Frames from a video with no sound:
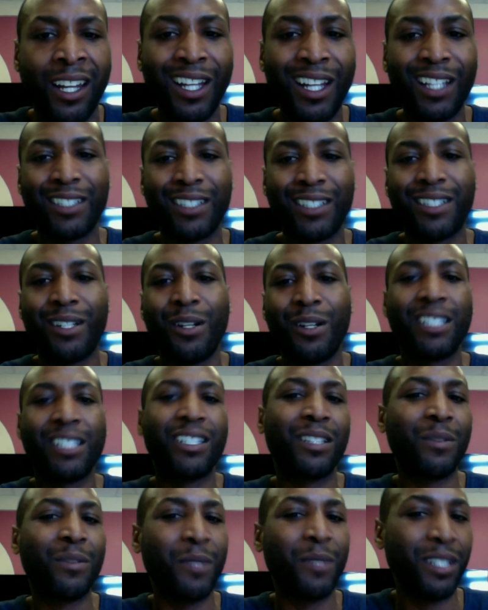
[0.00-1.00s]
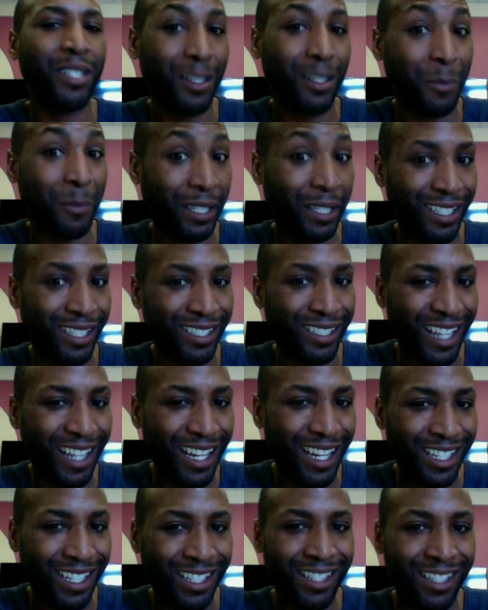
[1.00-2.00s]
So I just wanted to plug that
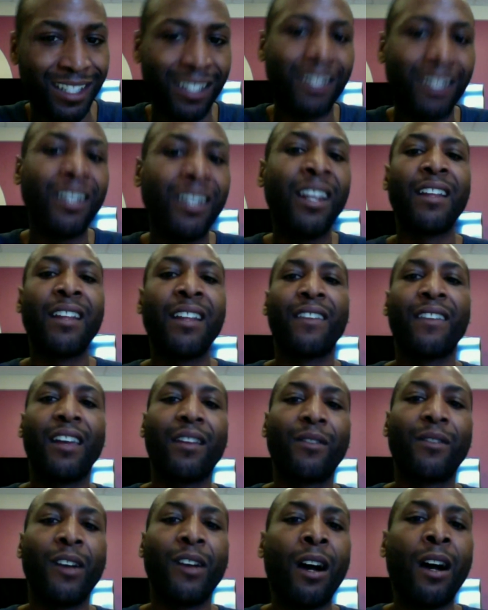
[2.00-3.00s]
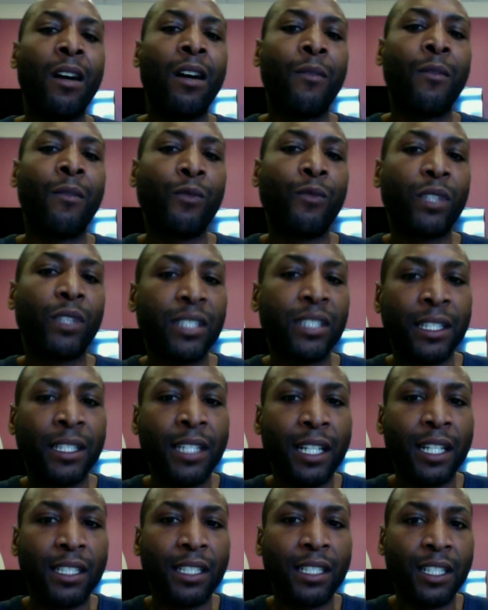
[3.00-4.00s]
in there, that Real Estate
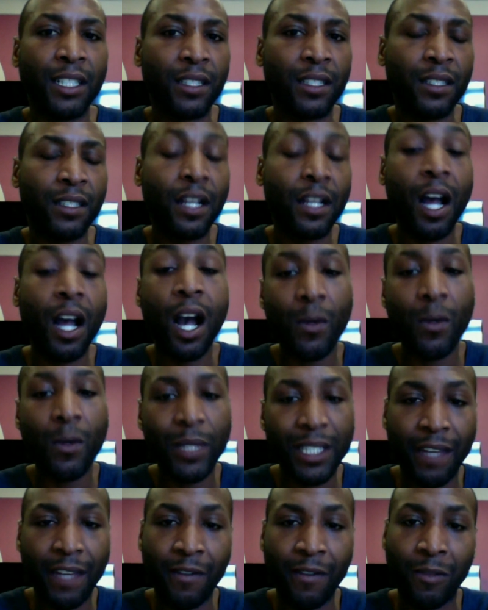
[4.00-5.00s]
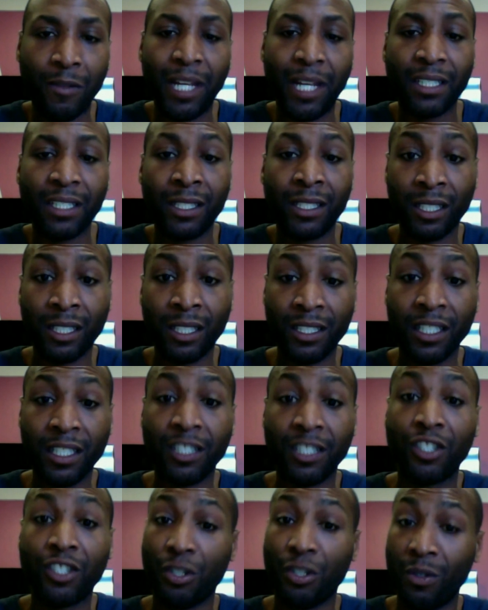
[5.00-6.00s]
Tech Genius is always giving back, such
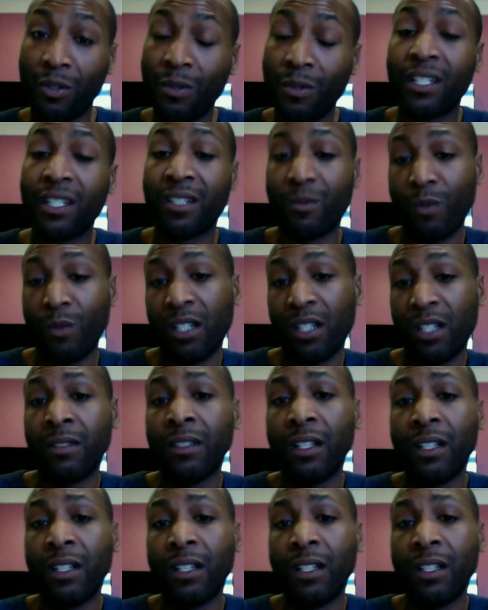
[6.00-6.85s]
as you as well.